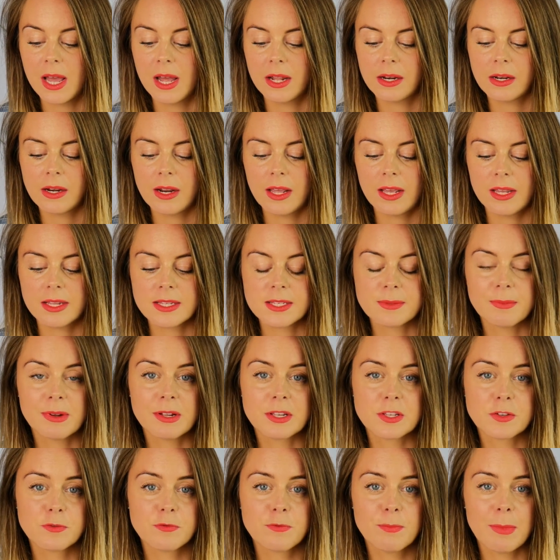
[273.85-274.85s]
and it
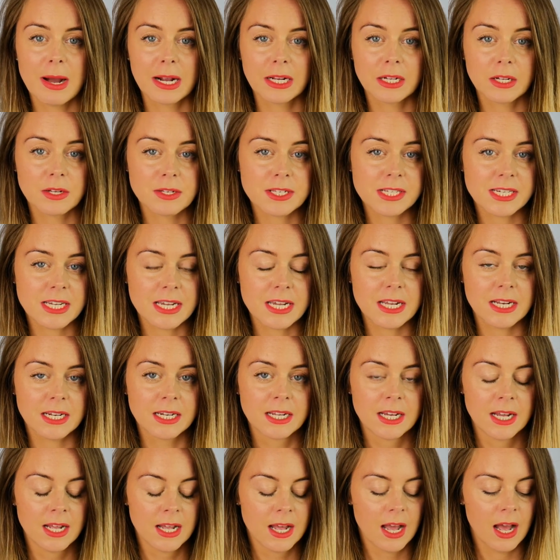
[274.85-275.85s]
smells of
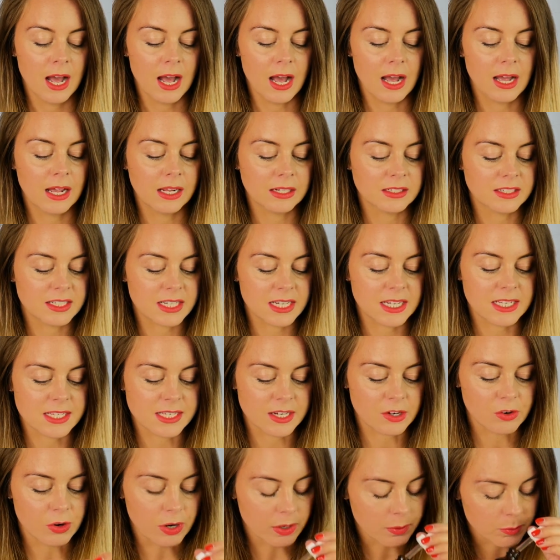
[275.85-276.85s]
mangosteen, and it's
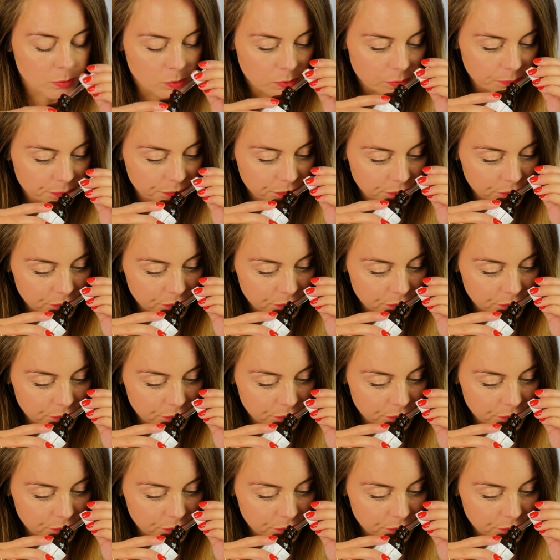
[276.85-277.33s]
incredible.